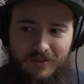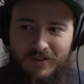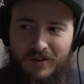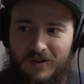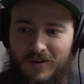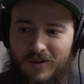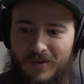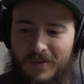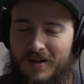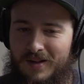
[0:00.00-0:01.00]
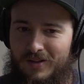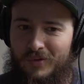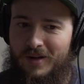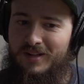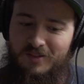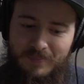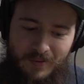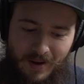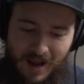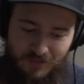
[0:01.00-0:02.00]
So doing this
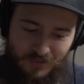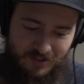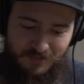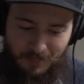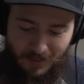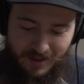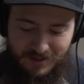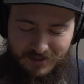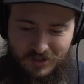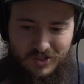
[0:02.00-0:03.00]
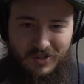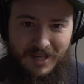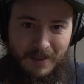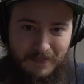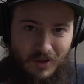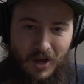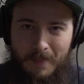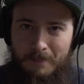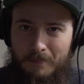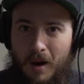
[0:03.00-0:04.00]
beer every spring just to keep
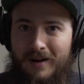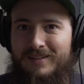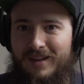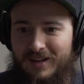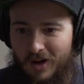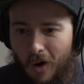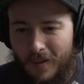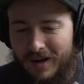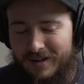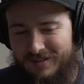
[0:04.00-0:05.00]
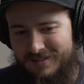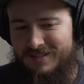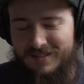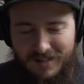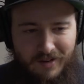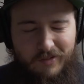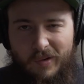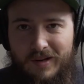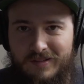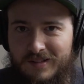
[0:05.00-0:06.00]
the Bock thing going, it's kind of
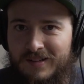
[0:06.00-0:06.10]
crazy.